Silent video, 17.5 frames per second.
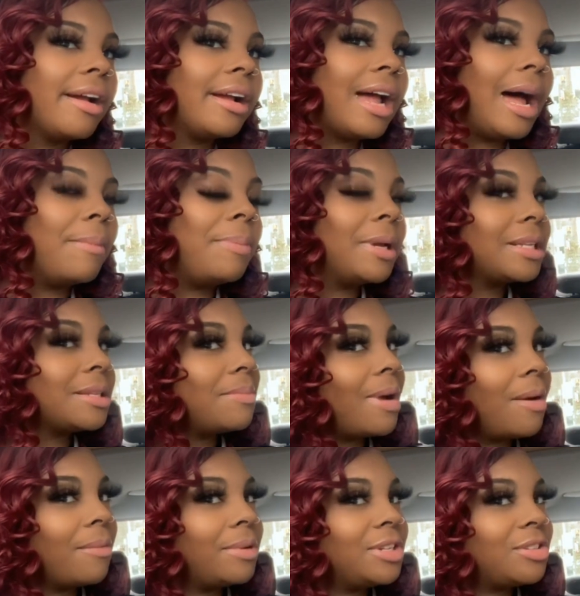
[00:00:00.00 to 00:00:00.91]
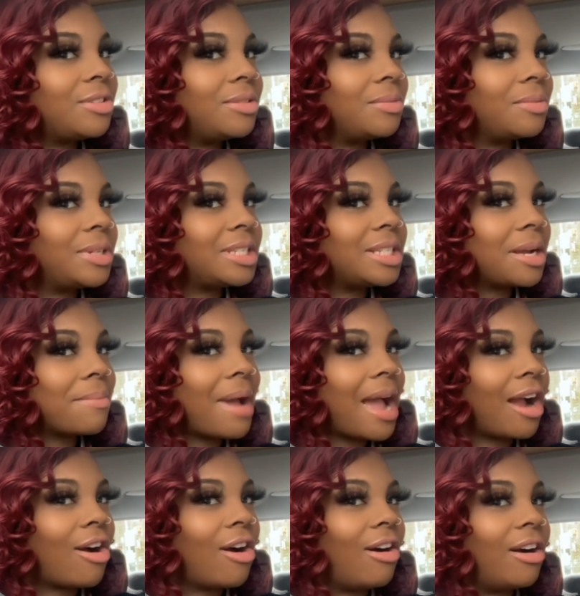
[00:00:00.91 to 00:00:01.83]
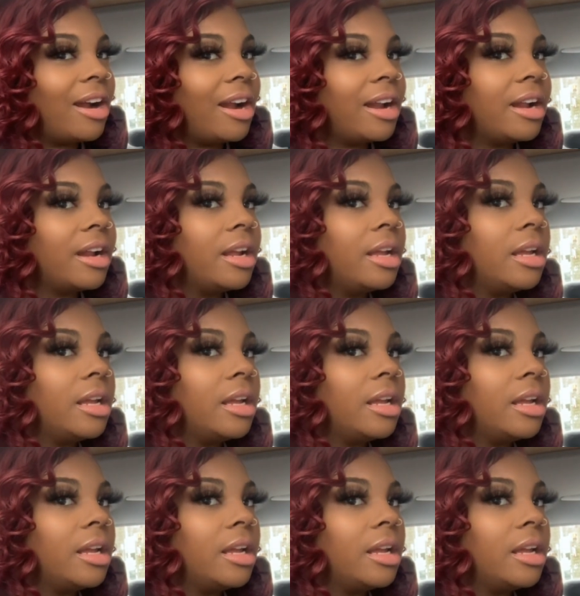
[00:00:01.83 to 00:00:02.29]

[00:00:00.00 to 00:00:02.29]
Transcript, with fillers: I picked him up. We, we took my car.